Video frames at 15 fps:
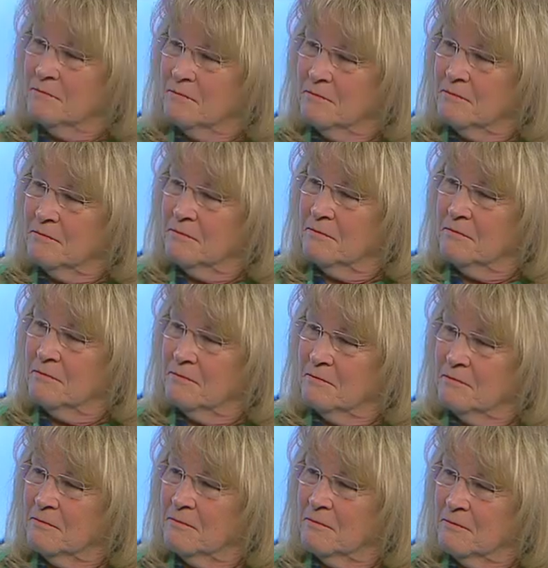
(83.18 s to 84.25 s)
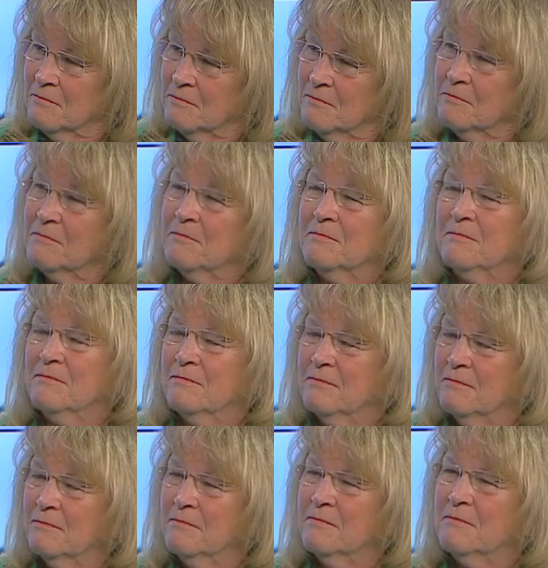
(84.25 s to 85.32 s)

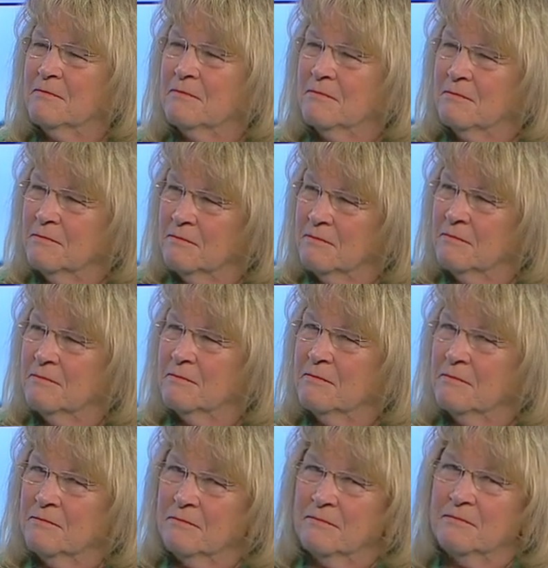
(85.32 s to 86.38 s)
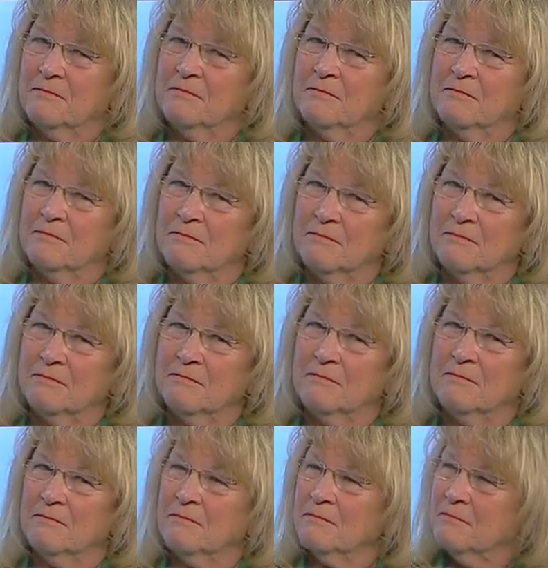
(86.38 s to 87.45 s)

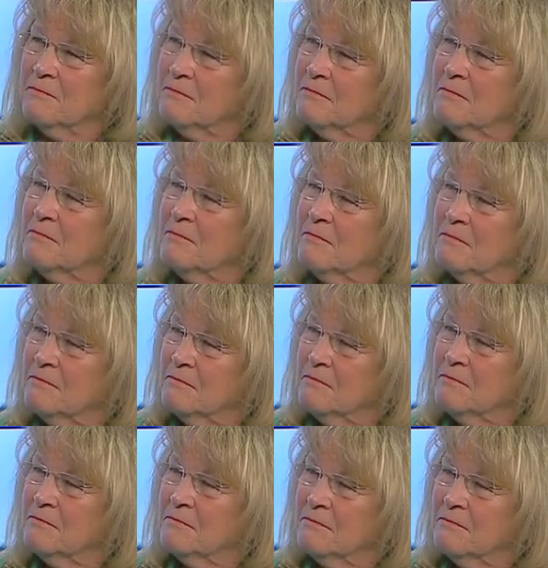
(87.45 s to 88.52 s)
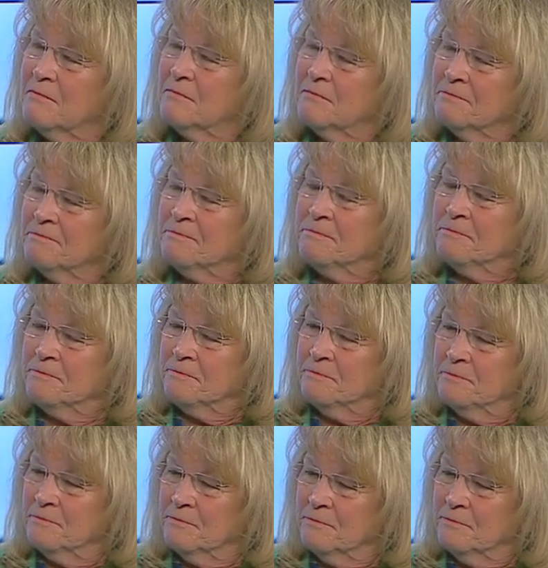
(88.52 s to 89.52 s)
(not speaking)